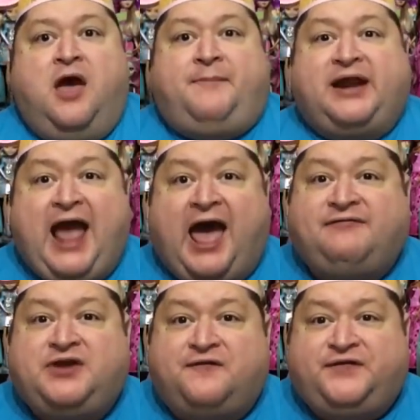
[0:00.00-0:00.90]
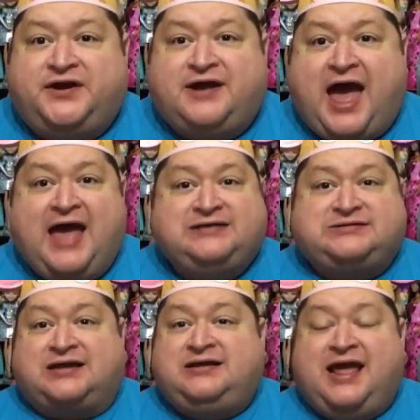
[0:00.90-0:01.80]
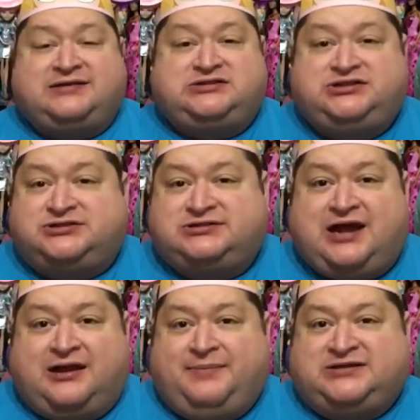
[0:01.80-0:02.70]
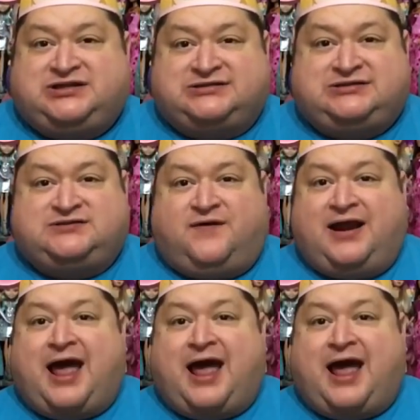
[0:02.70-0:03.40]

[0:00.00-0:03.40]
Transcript: But have no fear, guys. Next year's gonna be just as fun.